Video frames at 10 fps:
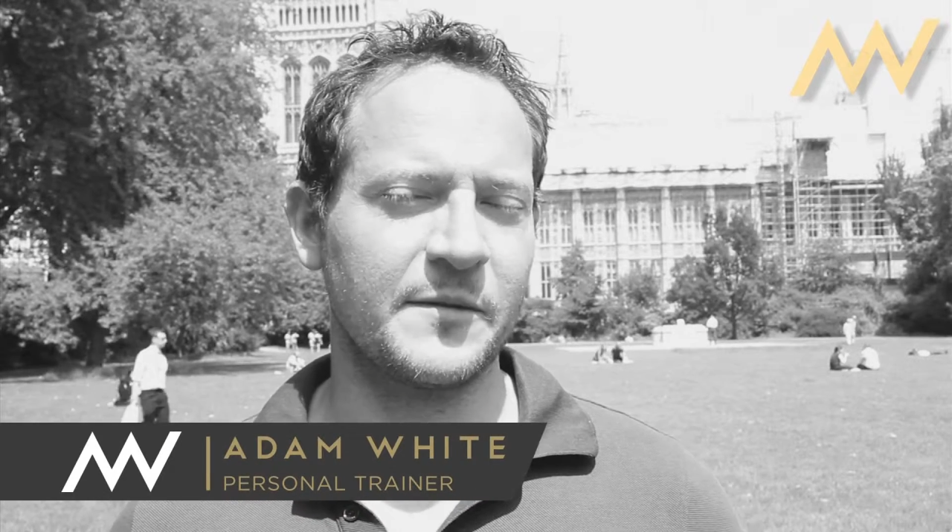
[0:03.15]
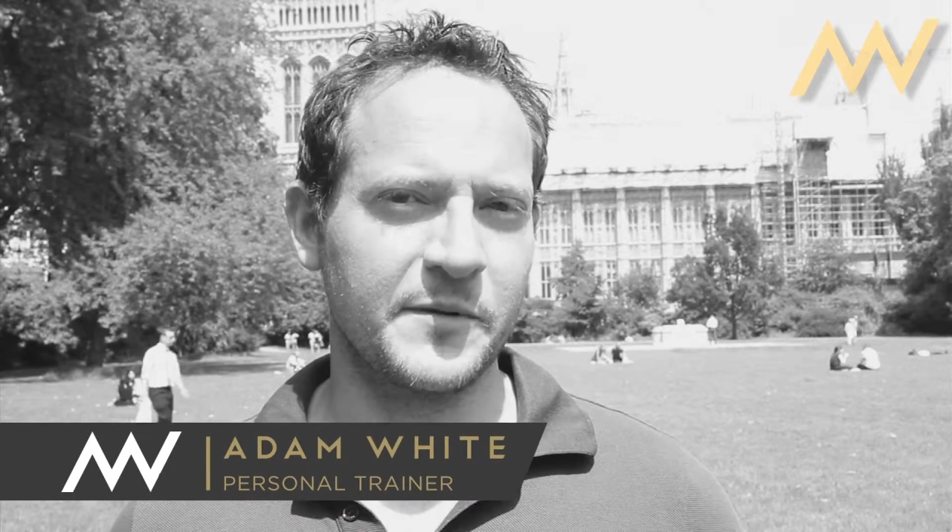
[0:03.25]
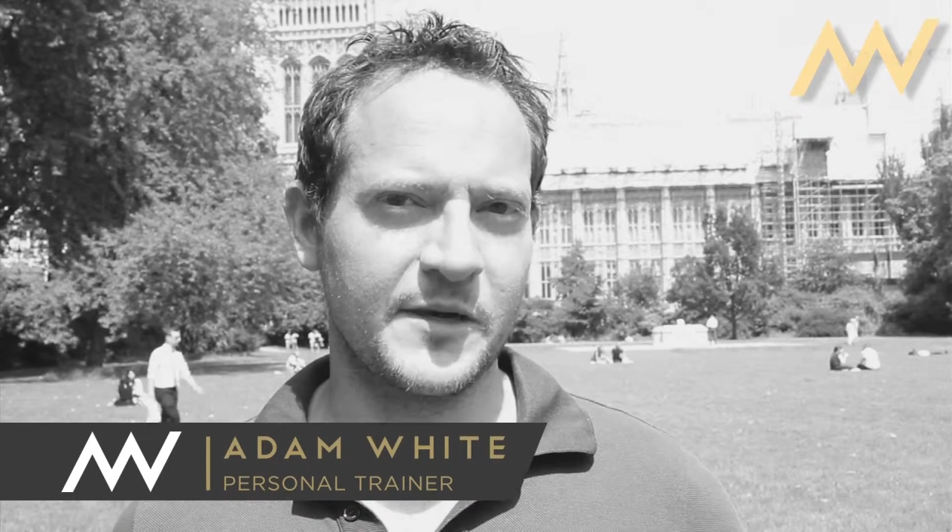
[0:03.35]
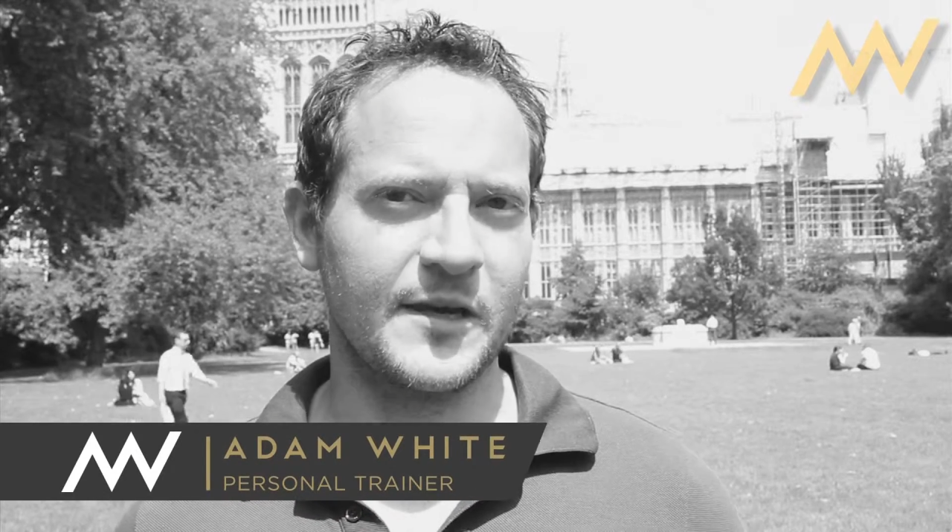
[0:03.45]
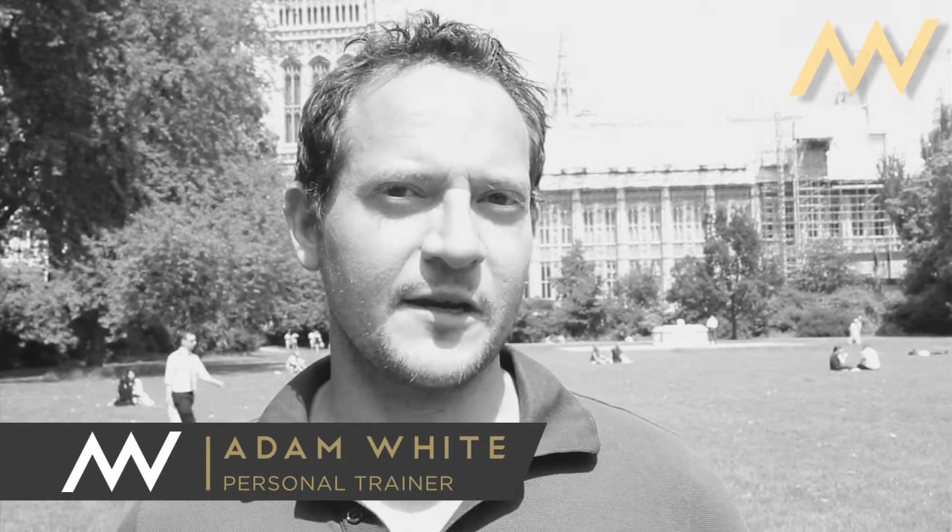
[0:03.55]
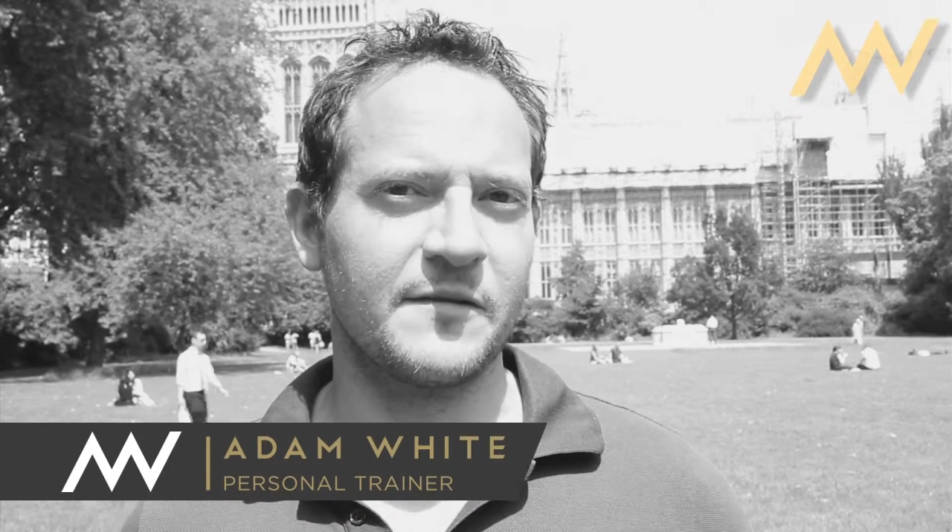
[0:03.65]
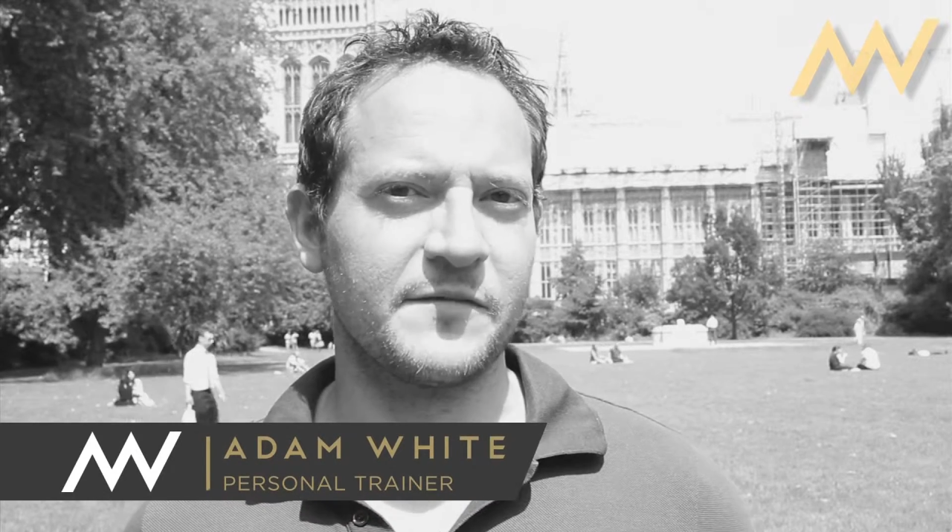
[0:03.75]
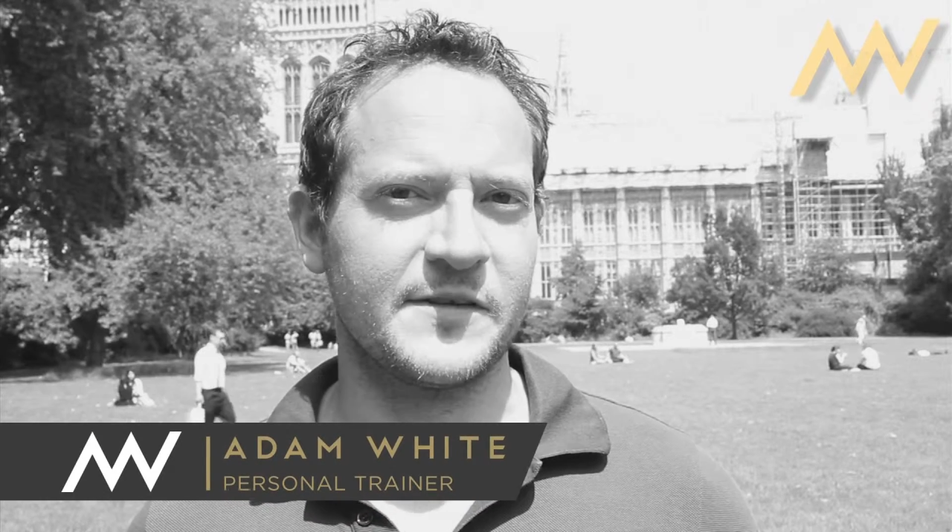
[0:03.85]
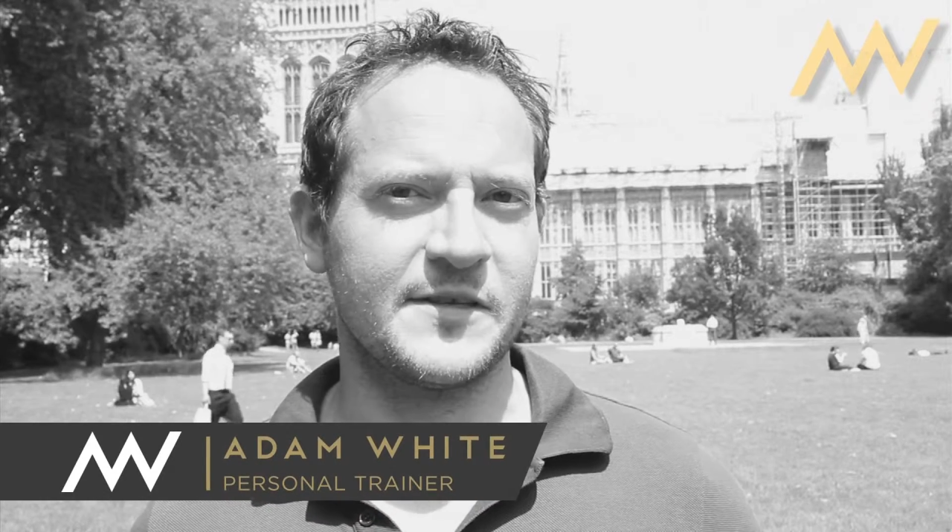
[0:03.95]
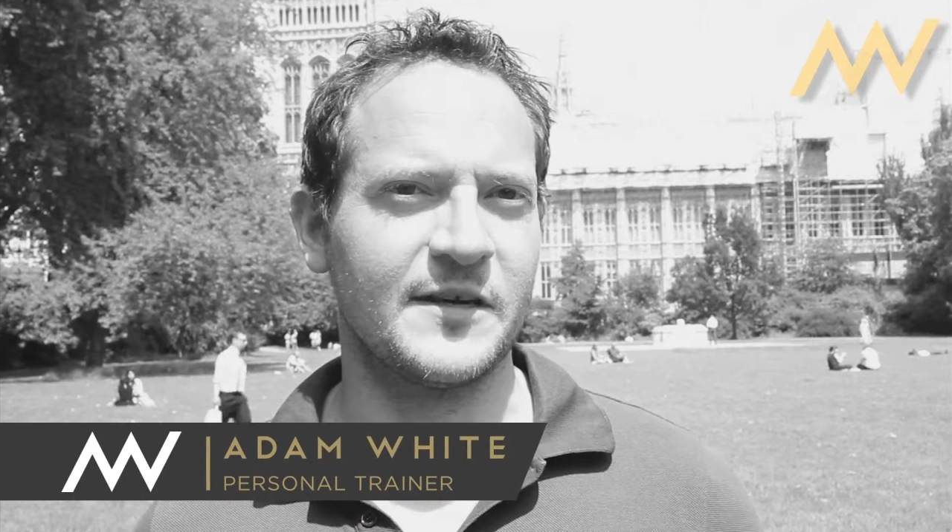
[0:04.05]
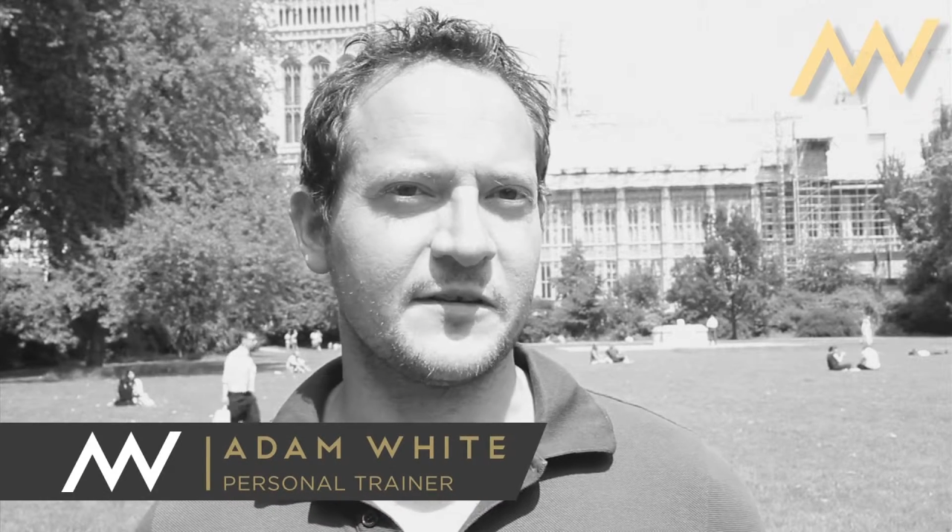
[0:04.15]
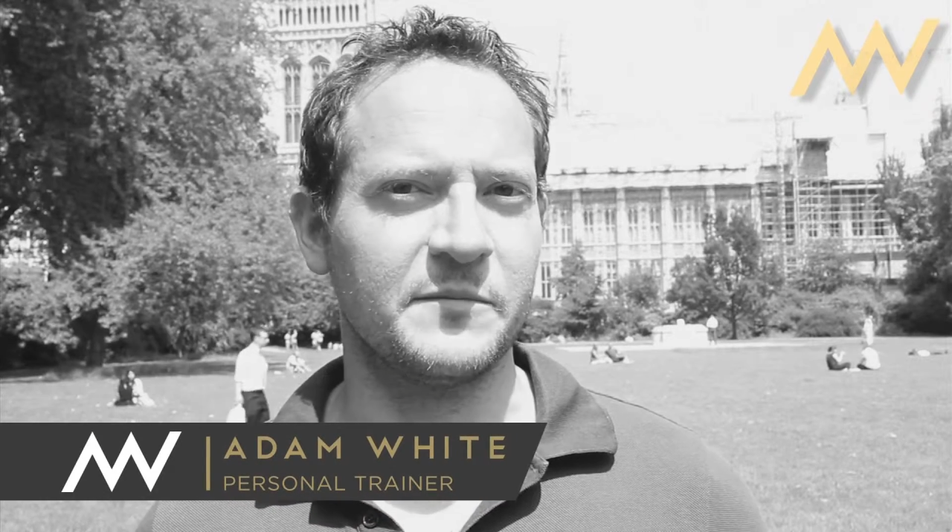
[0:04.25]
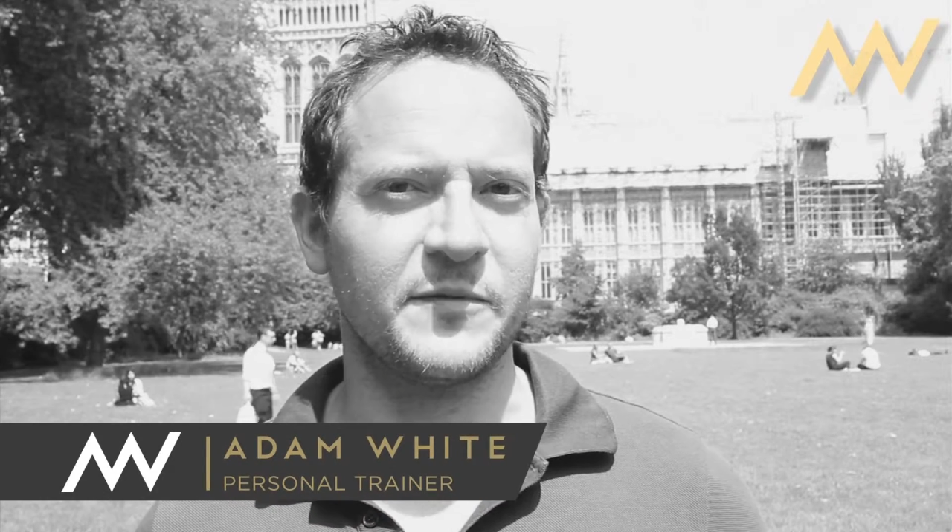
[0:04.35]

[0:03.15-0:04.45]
beginning of a session